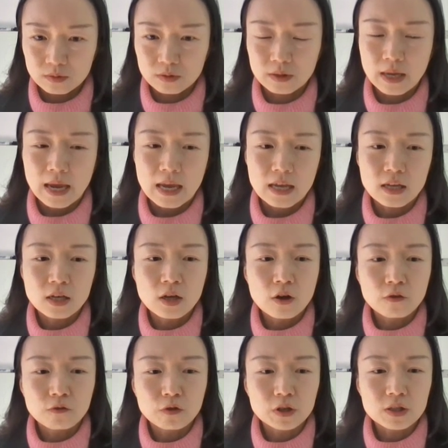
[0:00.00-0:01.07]
Okay.
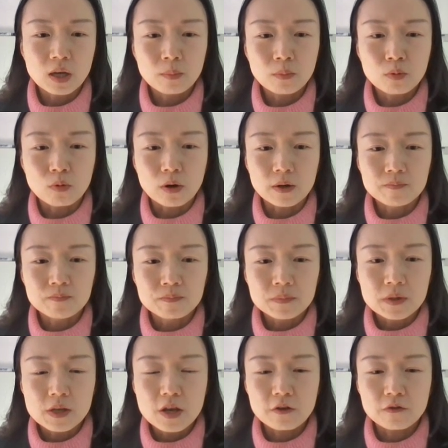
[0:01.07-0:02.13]
For example,
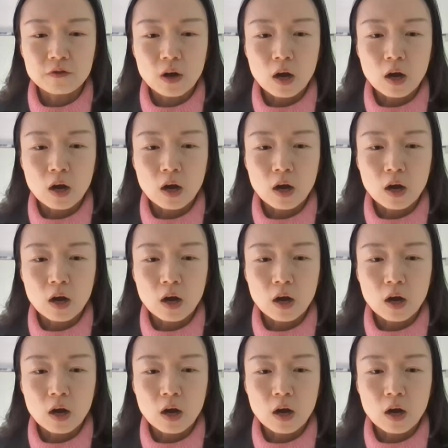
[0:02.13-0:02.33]
if